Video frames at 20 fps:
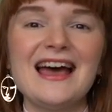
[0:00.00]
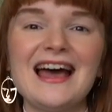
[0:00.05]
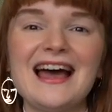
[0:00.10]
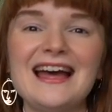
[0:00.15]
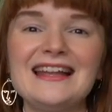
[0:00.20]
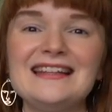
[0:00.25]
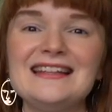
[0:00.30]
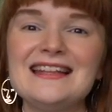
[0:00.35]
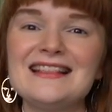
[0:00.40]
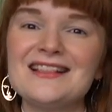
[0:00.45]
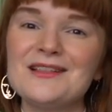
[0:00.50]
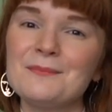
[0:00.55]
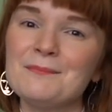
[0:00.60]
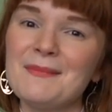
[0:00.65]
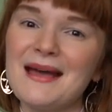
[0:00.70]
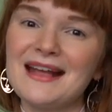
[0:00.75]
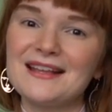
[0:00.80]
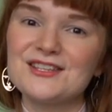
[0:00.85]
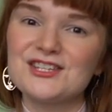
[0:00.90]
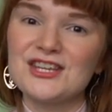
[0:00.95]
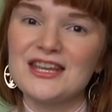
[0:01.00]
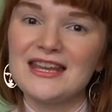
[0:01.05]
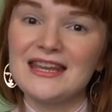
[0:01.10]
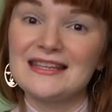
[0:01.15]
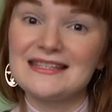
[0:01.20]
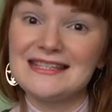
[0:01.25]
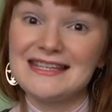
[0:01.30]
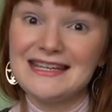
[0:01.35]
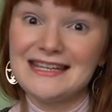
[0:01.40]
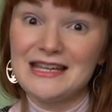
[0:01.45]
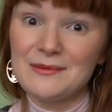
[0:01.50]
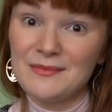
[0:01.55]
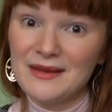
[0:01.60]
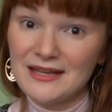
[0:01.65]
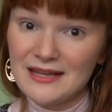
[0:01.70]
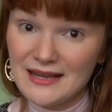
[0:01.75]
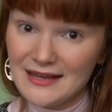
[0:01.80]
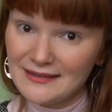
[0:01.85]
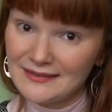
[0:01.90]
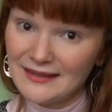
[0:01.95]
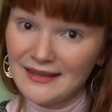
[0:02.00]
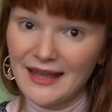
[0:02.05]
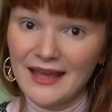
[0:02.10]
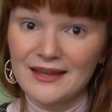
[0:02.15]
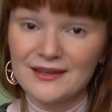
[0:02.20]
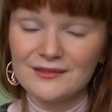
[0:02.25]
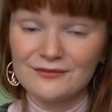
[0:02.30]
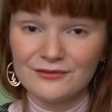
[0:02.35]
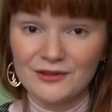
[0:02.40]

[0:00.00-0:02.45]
and little matching teeny beanies again